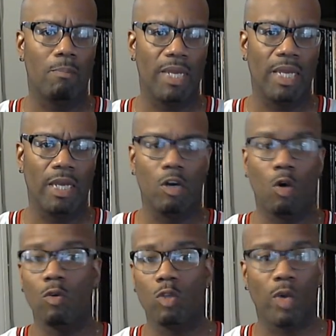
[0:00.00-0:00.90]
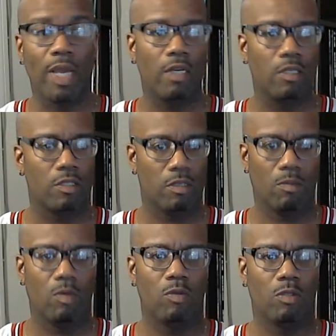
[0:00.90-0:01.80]
Being Coltrane is the
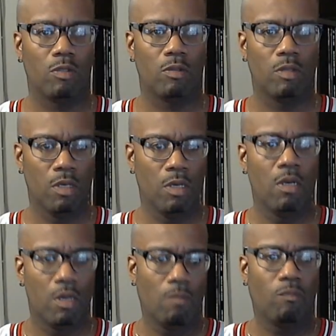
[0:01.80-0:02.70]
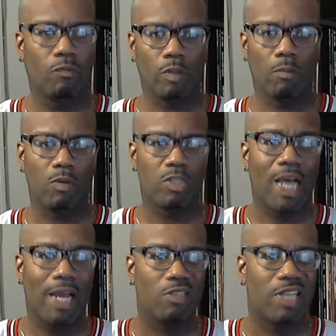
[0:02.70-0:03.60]
most
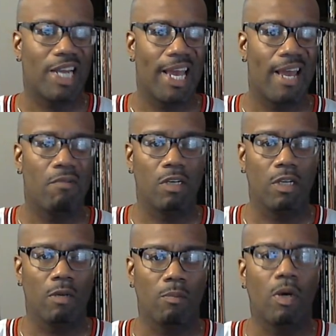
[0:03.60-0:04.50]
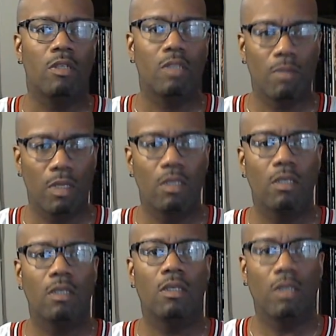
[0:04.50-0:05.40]
titles that I have on the impulse.
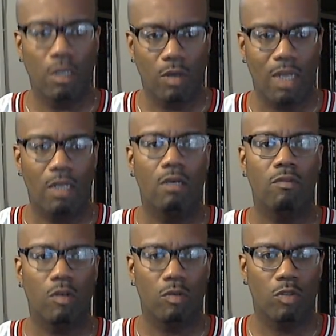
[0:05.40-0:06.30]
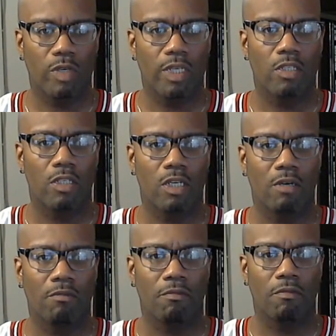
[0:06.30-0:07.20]
I love Coltrane
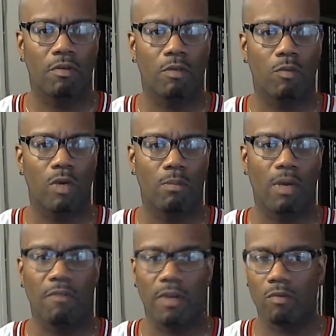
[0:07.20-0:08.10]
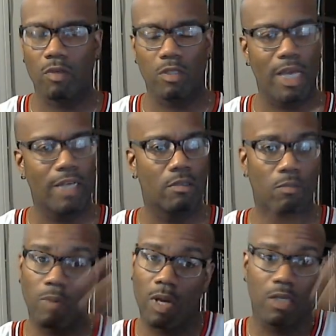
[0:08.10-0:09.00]
stuff. One of my favorite
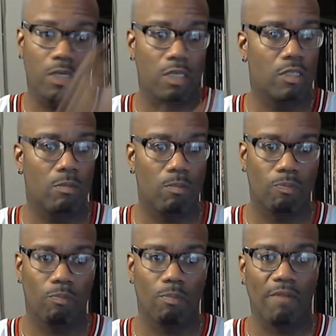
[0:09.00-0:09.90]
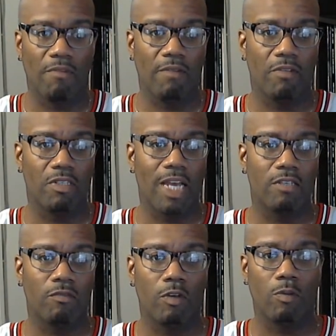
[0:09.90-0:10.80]
probably is my favorite
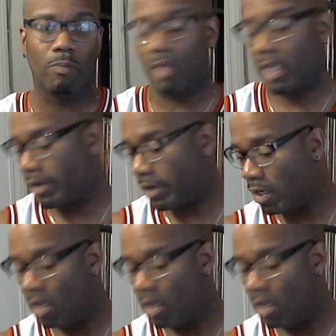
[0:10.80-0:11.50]
saxophone player.